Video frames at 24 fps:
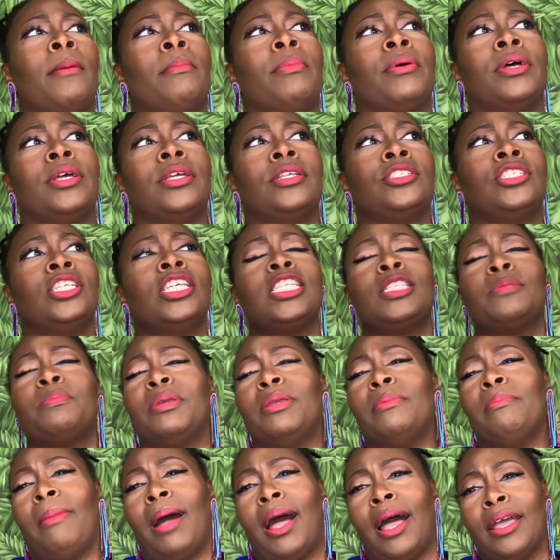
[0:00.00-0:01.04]
But just
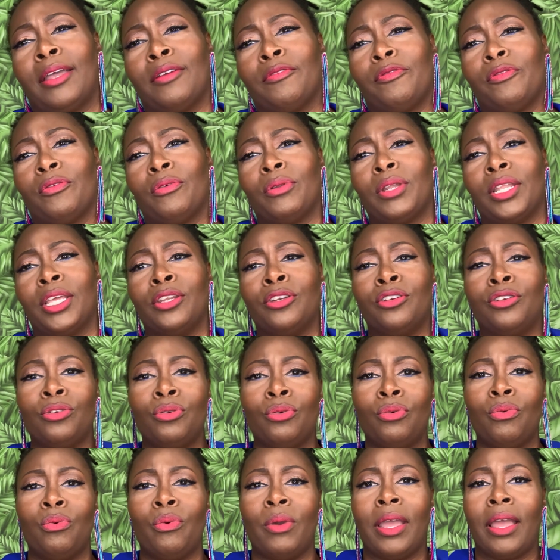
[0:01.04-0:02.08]
be mindful and
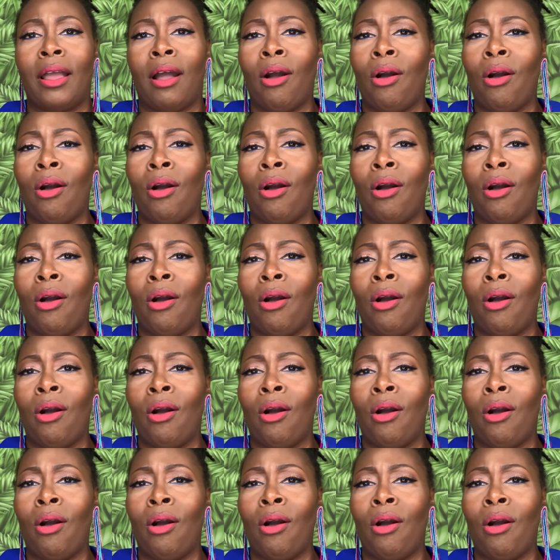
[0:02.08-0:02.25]
do